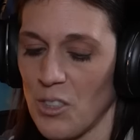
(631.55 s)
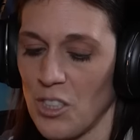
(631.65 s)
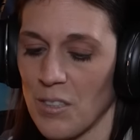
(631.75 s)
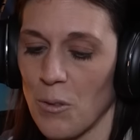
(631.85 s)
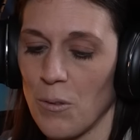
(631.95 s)

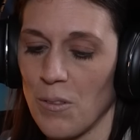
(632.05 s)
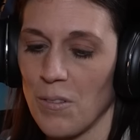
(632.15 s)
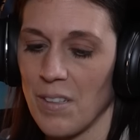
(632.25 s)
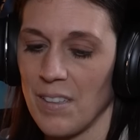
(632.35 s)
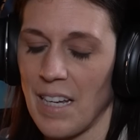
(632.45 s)
watching this
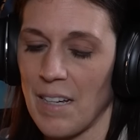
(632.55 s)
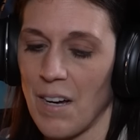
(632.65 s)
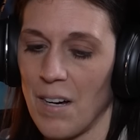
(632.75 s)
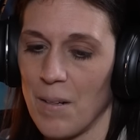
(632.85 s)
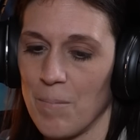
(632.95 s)
whole like
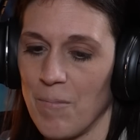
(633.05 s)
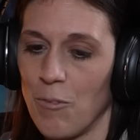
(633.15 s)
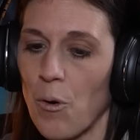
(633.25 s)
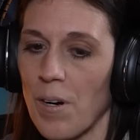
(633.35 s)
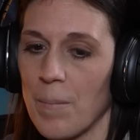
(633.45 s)

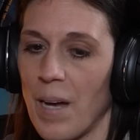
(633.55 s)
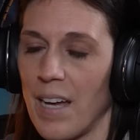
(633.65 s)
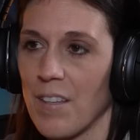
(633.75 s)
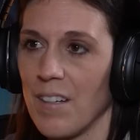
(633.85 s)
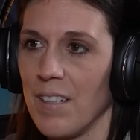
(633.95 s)
forum
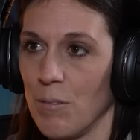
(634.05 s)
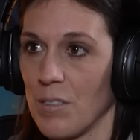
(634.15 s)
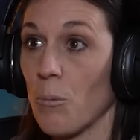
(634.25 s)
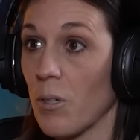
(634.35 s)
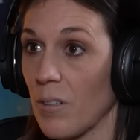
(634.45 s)
at the, it was
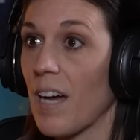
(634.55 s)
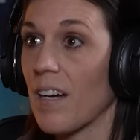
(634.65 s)
a World